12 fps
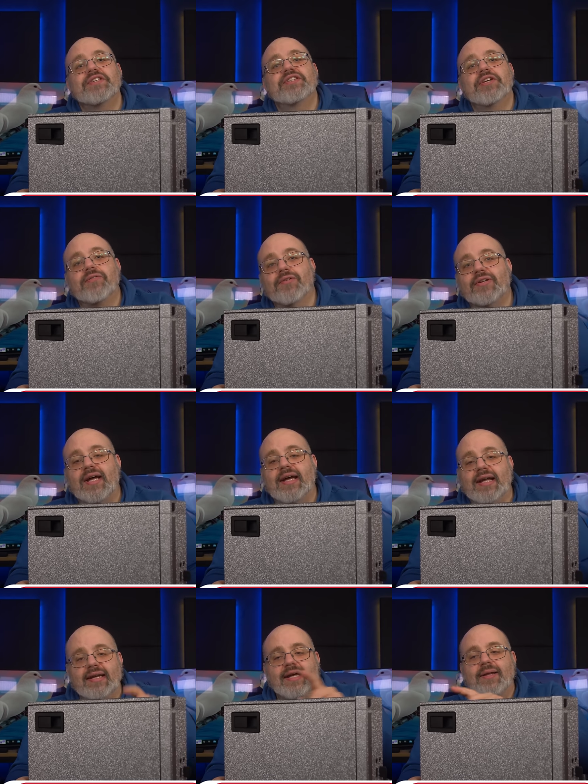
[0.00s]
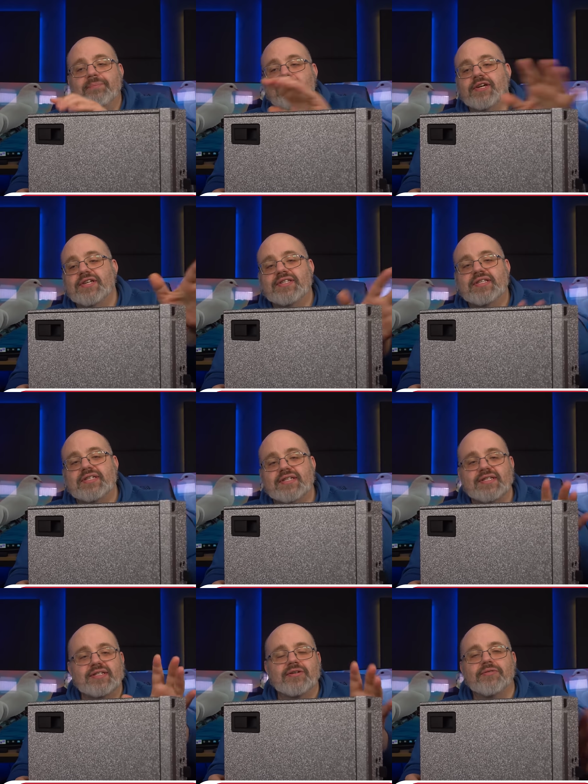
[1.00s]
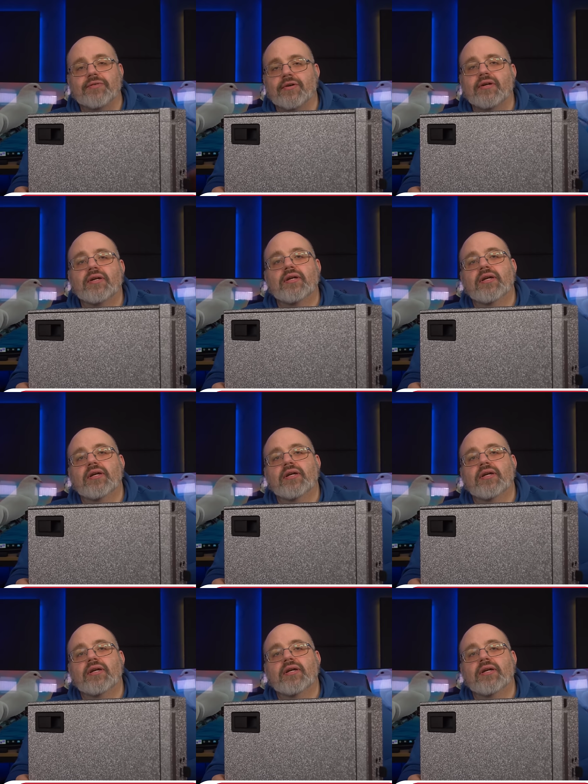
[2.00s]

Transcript: a silver lining, not because this is silver.